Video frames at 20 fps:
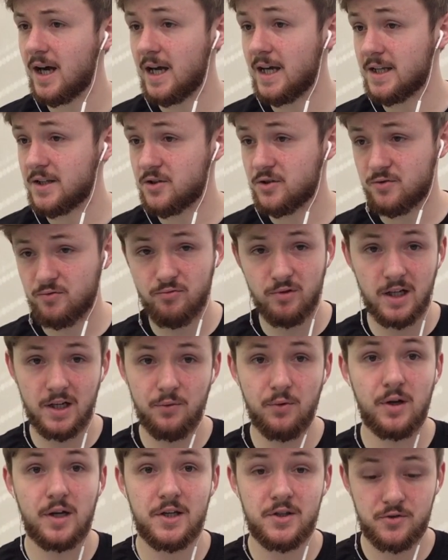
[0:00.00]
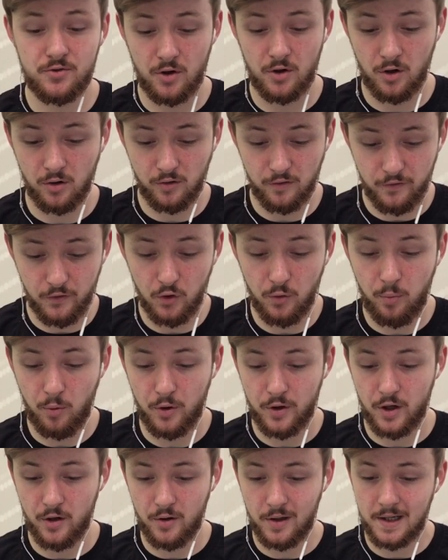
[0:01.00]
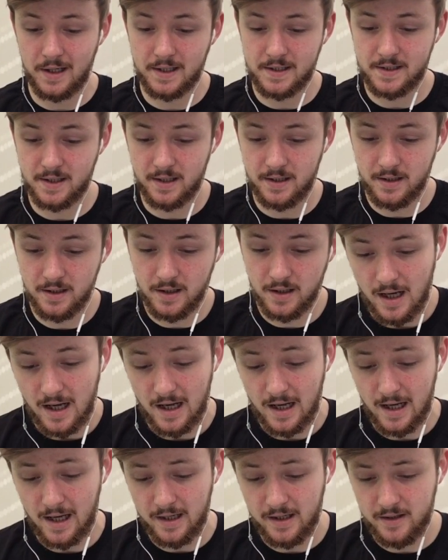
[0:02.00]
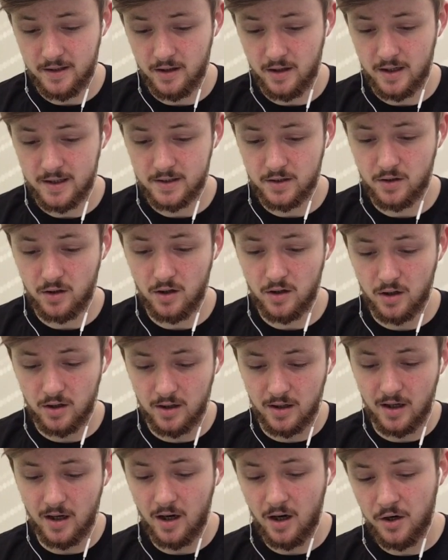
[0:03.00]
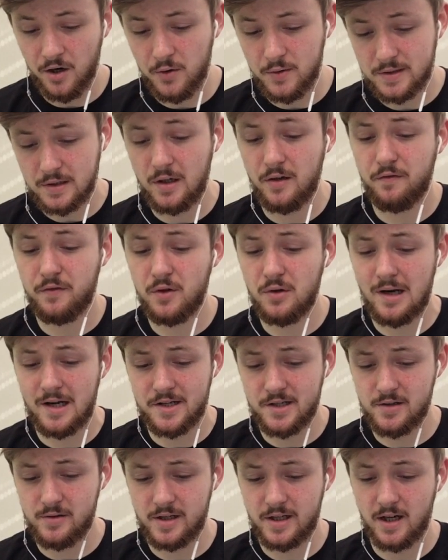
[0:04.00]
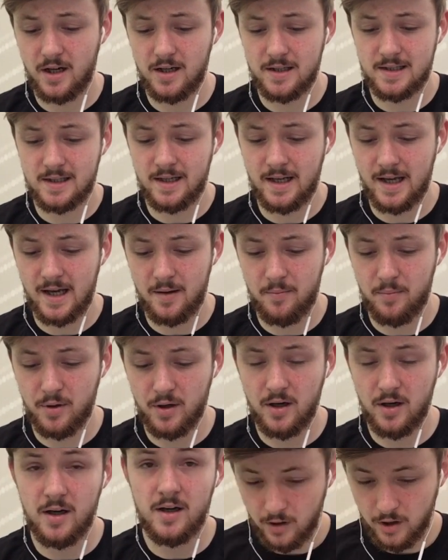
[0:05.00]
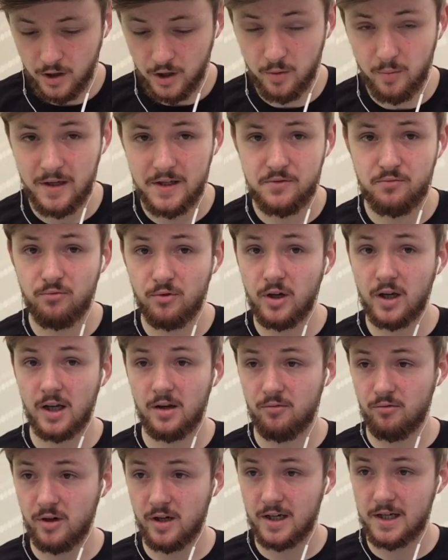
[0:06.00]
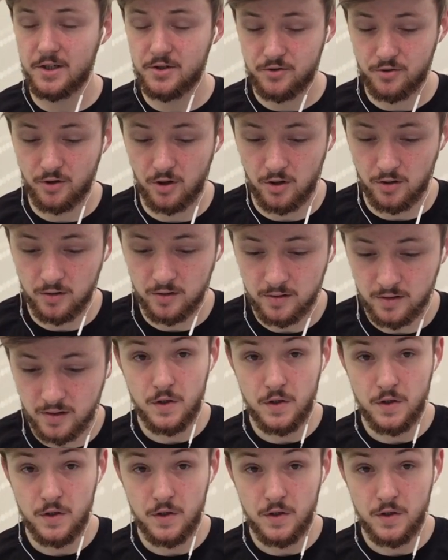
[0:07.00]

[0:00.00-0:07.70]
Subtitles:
It's just really, really strong. 4.0 elixir, and it's got, I know it's got a few legendary cards in there, but you know, but it's really, really strong.